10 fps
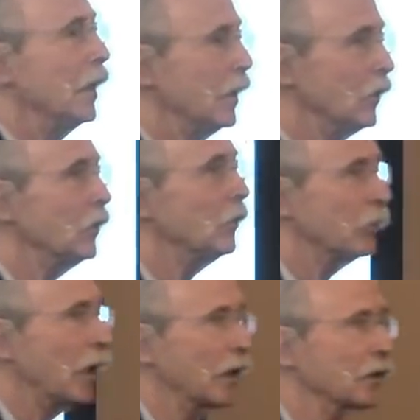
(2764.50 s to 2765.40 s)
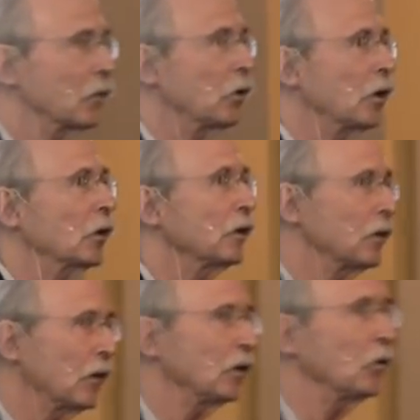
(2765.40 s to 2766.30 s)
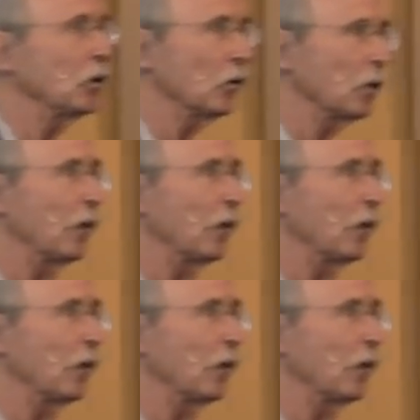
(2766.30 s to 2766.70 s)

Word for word: is, in fact, that we are continuing what